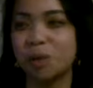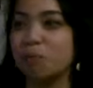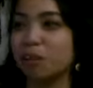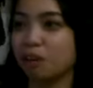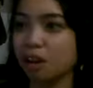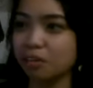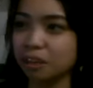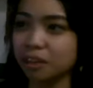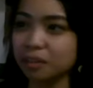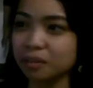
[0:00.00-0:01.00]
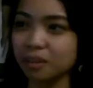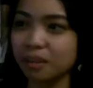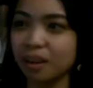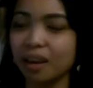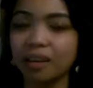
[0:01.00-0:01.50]
something relevant
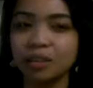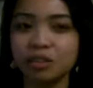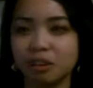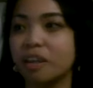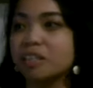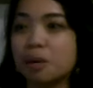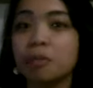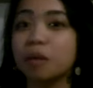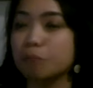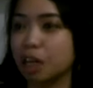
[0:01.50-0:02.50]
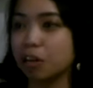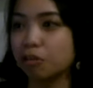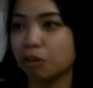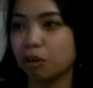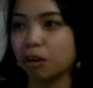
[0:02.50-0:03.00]
and to create something
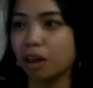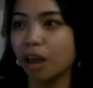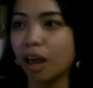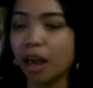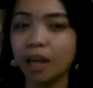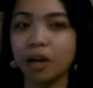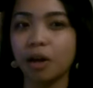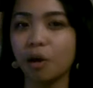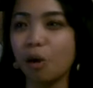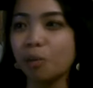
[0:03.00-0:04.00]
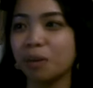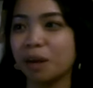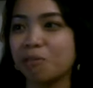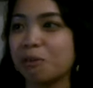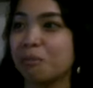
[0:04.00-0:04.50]
meaningful. And I hope
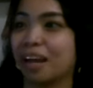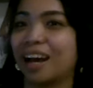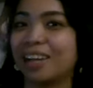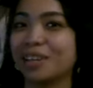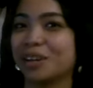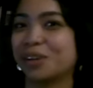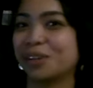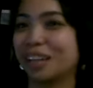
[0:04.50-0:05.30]
that from that, in